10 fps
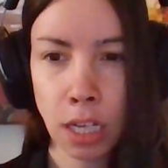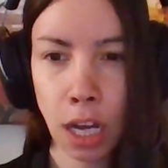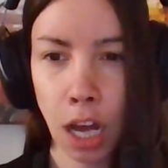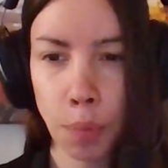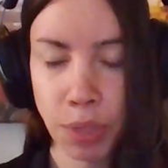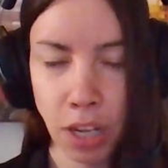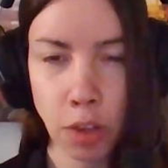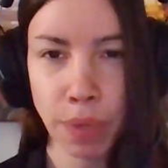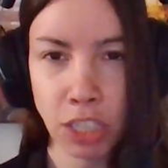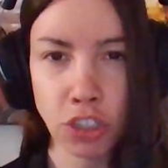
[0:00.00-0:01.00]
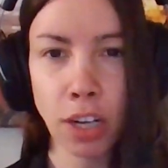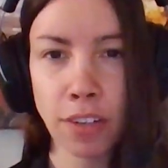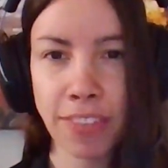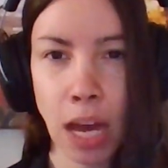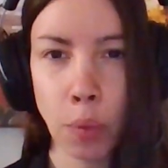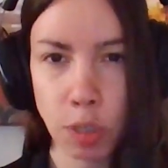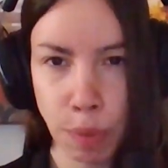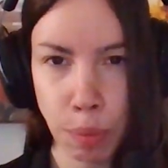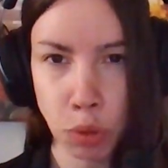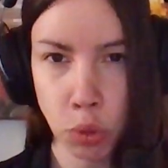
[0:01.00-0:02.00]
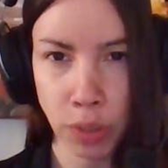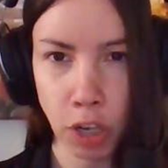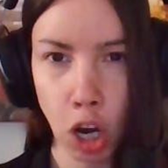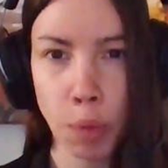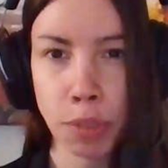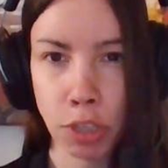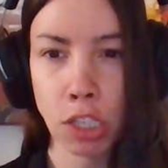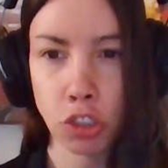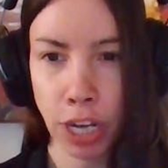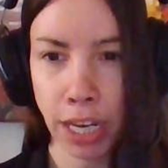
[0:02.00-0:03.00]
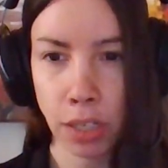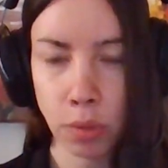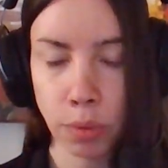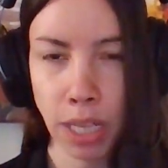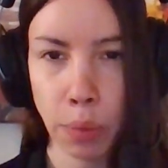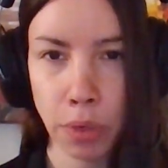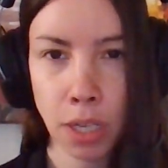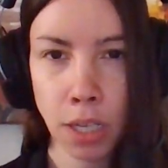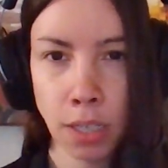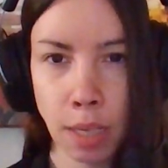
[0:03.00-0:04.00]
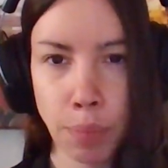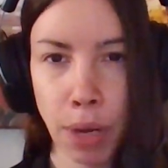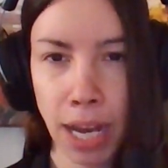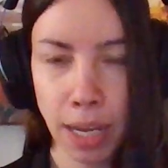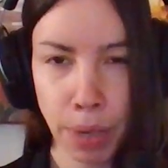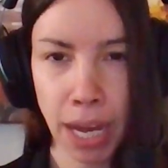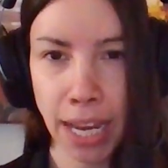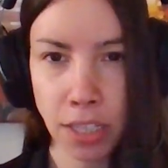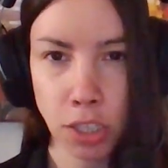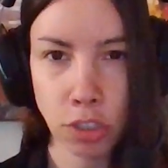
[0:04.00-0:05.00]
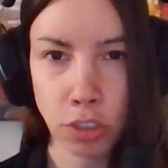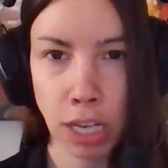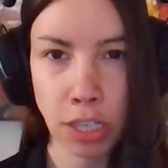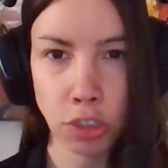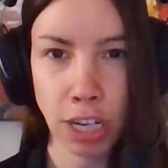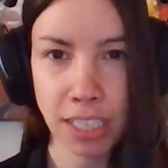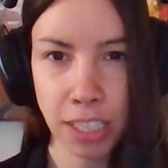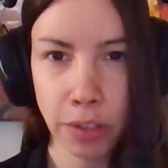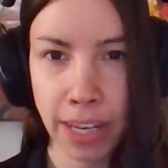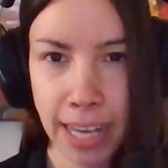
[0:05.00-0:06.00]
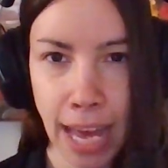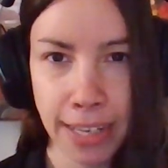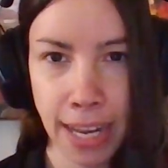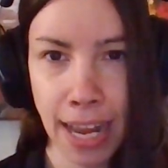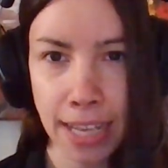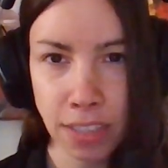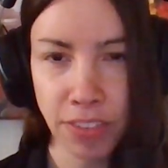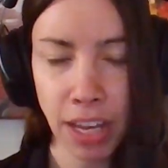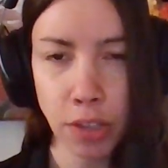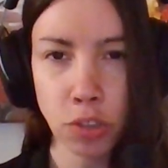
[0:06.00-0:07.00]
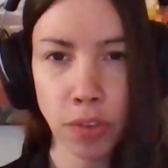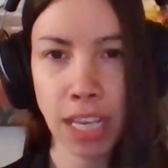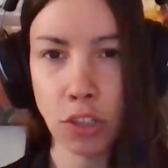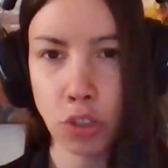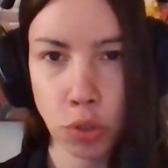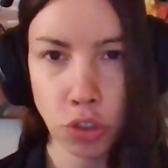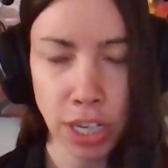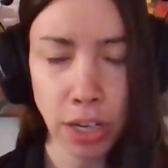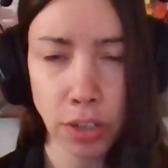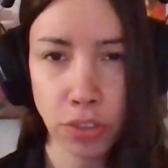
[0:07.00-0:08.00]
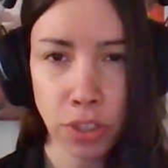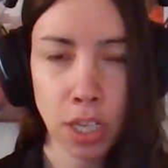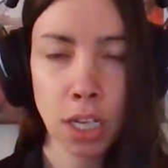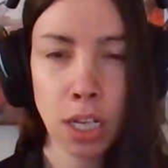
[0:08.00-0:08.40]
But another big chunk of that was people doing the arbitrage trade, where they would buy into Grayscale at net asset value. So they issue new shares.